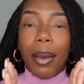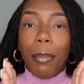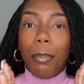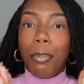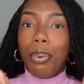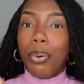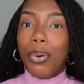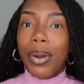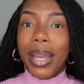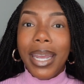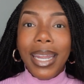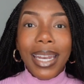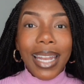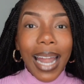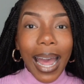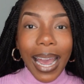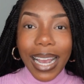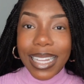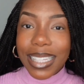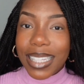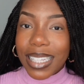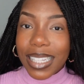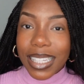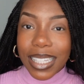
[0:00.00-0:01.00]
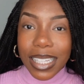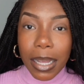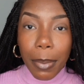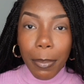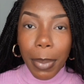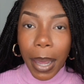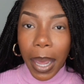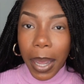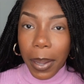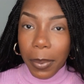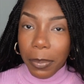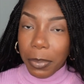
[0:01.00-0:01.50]
pre-licensing,
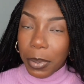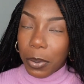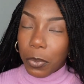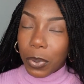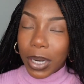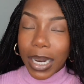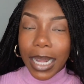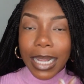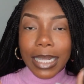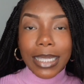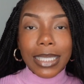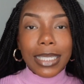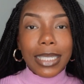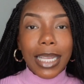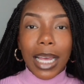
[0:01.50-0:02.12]
baby, when I